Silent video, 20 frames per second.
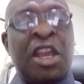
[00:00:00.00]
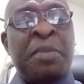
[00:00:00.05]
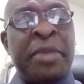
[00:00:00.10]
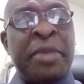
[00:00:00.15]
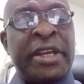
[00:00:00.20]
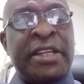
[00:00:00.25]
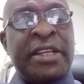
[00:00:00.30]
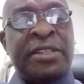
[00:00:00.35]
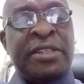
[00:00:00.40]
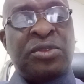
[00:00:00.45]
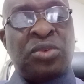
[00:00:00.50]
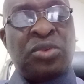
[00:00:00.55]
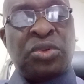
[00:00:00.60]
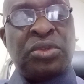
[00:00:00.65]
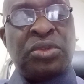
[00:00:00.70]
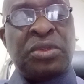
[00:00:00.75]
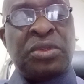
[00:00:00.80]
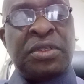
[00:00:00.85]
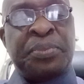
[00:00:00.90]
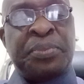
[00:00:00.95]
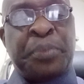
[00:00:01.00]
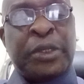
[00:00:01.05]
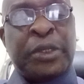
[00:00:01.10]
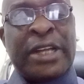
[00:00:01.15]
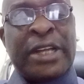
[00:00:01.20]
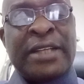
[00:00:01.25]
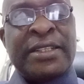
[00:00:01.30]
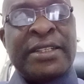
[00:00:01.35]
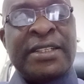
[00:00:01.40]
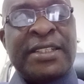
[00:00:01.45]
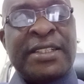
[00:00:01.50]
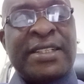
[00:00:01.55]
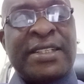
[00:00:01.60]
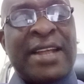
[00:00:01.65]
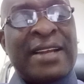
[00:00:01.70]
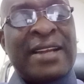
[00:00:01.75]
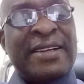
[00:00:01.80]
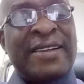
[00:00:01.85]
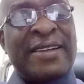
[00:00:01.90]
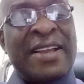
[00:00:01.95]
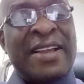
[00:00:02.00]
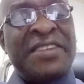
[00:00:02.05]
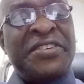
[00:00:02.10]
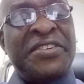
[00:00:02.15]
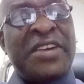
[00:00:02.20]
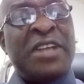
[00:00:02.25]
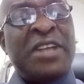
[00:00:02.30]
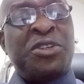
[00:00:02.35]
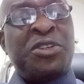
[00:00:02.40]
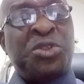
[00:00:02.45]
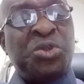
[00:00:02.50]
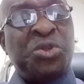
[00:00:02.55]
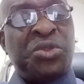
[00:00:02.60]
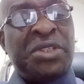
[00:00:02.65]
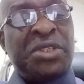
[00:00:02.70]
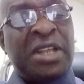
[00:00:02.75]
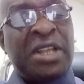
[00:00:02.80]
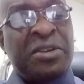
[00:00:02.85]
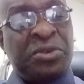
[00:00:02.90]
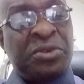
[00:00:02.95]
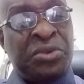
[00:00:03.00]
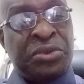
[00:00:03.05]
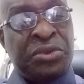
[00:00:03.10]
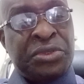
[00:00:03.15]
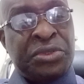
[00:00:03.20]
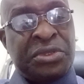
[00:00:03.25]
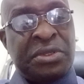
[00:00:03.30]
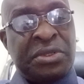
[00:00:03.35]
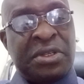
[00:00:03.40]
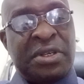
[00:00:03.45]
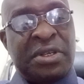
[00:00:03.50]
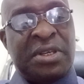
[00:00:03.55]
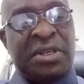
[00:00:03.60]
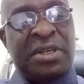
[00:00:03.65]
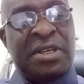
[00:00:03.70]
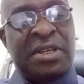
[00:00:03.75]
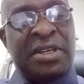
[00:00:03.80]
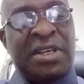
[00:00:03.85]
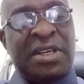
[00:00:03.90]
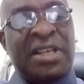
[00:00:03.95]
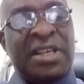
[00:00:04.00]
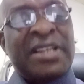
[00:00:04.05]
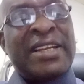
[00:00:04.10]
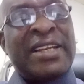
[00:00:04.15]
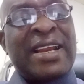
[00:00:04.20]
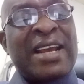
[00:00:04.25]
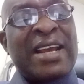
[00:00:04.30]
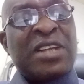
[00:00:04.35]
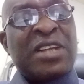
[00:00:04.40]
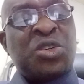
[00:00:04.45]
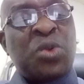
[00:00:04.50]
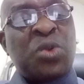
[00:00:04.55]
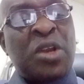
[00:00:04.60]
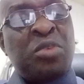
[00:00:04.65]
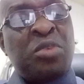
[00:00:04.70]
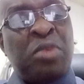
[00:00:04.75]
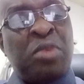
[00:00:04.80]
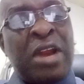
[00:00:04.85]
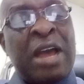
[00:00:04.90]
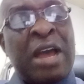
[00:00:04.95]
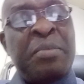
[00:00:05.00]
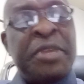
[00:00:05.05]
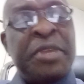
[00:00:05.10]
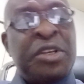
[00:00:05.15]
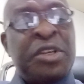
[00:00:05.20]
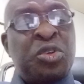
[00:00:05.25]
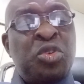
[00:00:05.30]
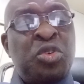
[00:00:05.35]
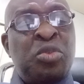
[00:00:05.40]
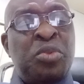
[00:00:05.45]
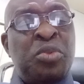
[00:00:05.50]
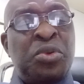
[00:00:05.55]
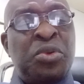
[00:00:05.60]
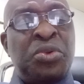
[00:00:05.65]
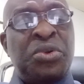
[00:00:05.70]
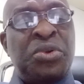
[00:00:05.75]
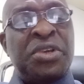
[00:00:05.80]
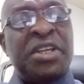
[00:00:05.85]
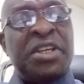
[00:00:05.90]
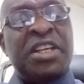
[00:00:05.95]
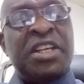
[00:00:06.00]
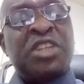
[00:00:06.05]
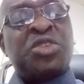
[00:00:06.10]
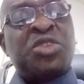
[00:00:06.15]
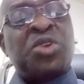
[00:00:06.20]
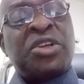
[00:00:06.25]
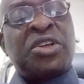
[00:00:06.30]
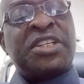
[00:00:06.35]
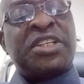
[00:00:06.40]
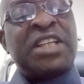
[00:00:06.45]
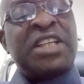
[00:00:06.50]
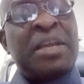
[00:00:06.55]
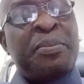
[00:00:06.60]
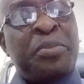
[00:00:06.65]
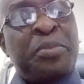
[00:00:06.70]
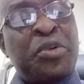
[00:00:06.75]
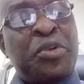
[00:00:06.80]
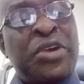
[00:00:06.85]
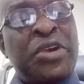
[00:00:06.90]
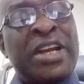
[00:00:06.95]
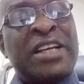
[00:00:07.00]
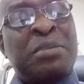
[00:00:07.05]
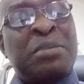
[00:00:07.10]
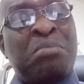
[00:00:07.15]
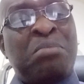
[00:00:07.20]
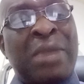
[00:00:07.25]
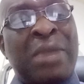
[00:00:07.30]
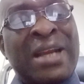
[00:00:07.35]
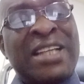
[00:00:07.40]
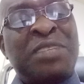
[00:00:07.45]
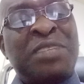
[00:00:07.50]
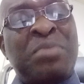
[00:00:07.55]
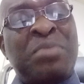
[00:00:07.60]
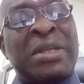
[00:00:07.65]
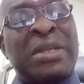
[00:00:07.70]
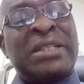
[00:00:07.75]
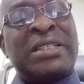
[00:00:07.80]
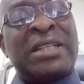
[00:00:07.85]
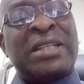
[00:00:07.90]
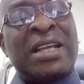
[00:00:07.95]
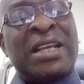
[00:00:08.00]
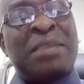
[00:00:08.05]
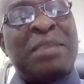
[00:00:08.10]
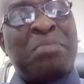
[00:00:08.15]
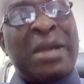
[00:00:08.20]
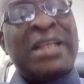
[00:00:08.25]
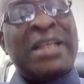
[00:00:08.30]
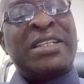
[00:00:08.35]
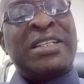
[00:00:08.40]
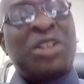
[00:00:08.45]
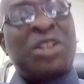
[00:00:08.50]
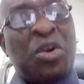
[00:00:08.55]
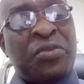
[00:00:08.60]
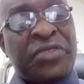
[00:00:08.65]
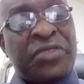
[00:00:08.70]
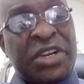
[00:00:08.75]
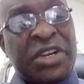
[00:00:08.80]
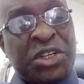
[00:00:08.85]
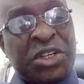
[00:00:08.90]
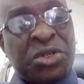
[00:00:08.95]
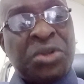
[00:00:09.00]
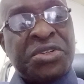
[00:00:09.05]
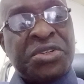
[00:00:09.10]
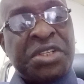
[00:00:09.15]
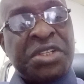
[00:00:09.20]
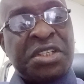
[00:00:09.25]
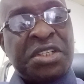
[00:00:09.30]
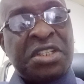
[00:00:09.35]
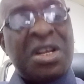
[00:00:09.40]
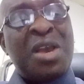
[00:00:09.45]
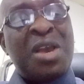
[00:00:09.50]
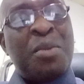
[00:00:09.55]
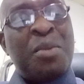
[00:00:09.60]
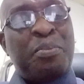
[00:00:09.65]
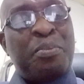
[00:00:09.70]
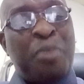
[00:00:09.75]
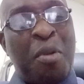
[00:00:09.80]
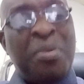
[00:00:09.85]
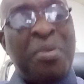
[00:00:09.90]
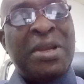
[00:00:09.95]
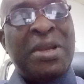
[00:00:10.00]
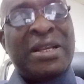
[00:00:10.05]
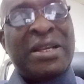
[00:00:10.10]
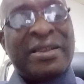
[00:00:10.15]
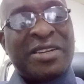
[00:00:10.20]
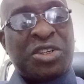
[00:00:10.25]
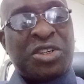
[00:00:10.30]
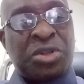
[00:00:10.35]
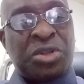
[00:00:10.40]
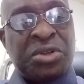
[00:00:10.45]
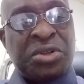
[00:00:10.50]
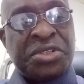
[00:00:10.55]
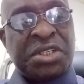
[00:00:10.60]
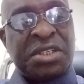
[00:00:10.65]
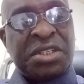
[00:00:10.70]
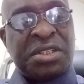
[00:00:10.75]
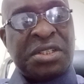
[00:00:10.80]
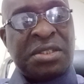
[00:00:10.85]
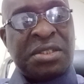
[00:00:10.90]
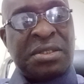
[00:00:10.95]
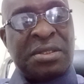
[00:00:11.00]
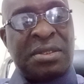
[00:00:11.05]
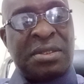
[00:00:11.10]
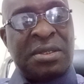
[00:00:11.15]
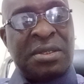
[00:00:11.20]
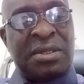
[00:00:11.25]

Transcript: But the truth, important thing is that Nigerians should take note that Asiwaju Bola Tinubu is not a prudent manager of resources, public resources.